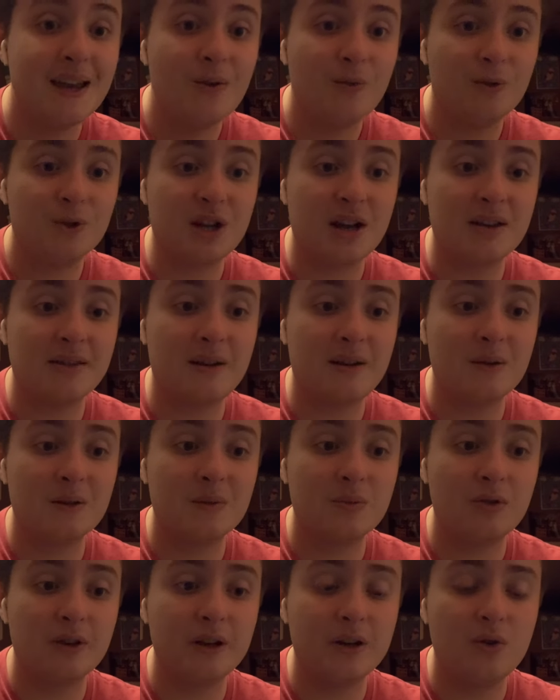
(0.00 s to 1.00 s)
which I thought was
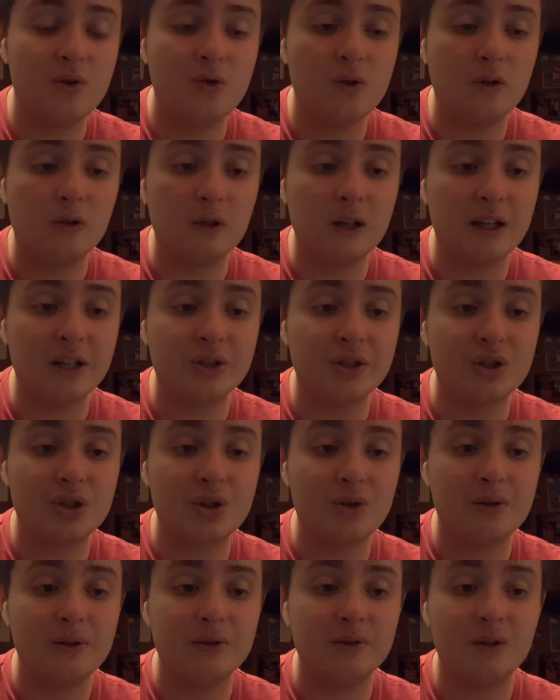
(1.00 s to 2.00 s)
pretty cool, and
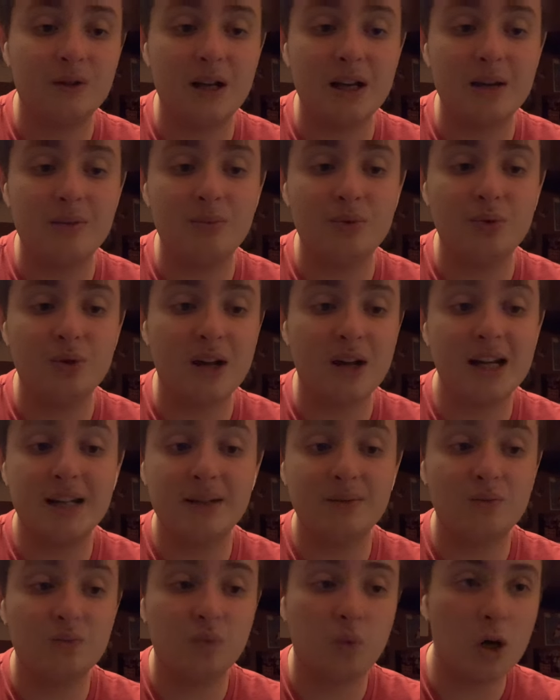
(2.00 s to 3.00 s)
showing, like, Moon
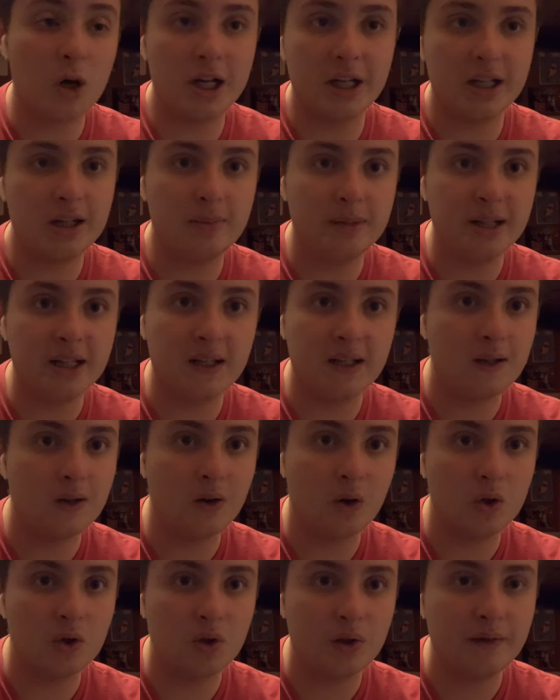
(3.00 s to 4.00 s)
Knight wanting to be a
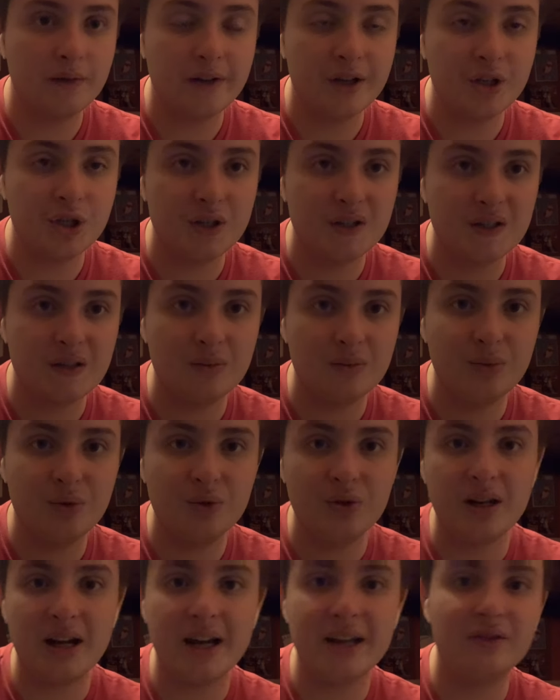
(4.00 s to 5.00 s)
hero during Vengeance of the
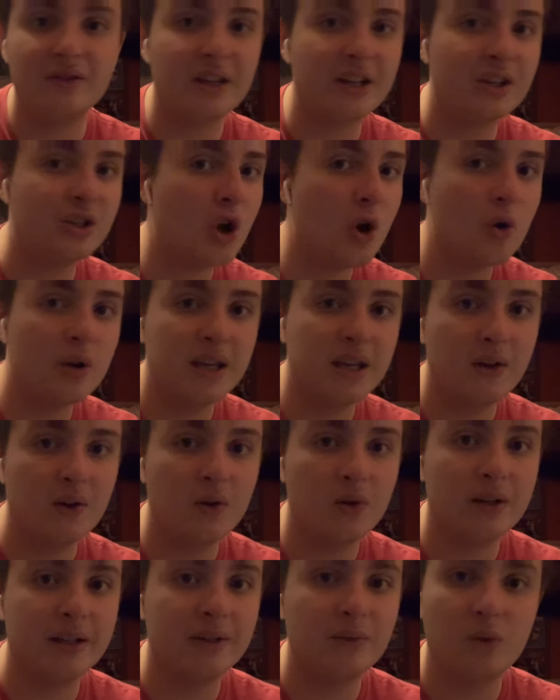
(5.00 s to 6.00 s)
Moon Knight, and, like, no
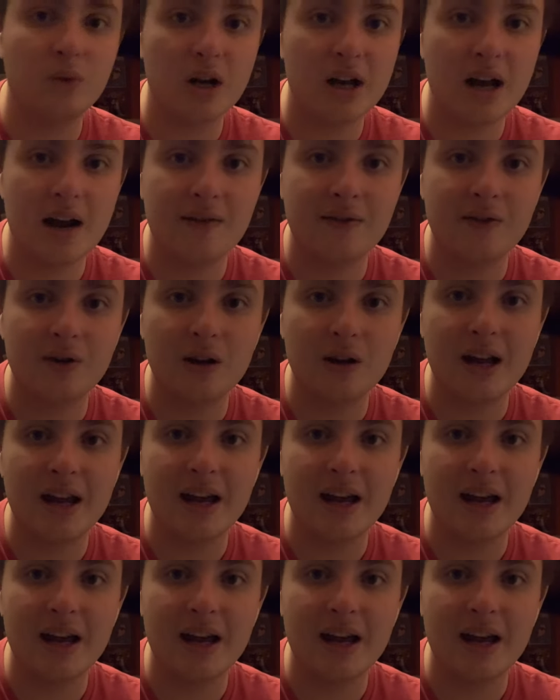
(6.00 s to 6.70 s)
killing, whatever,